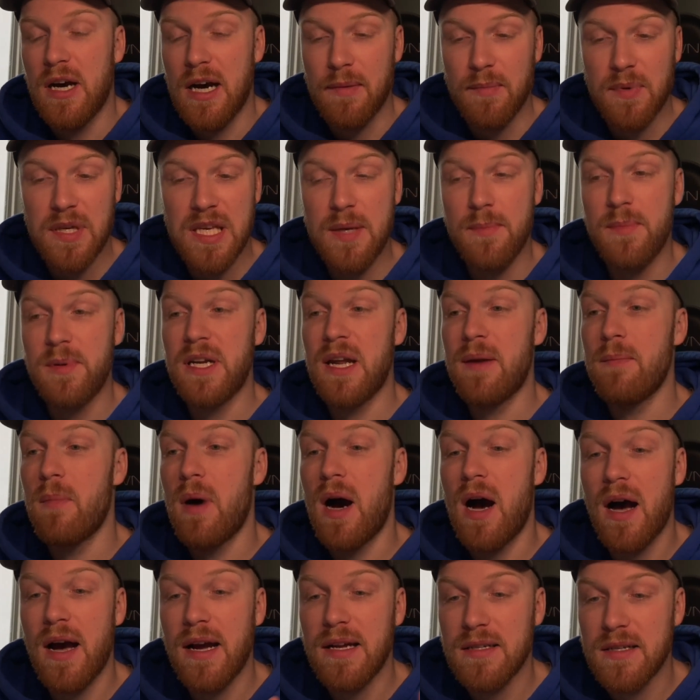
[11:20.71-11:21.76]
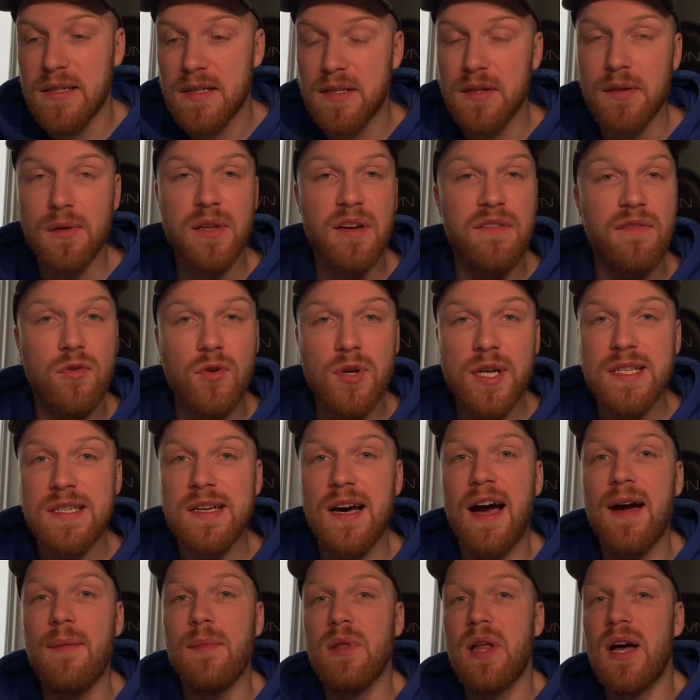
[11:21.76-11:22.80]
keeping in mind delivery
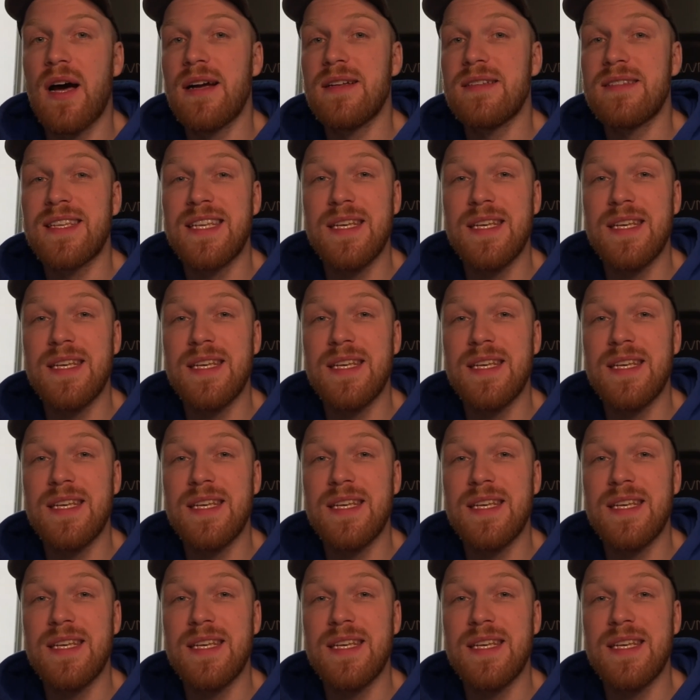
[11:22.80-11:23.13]
timelines,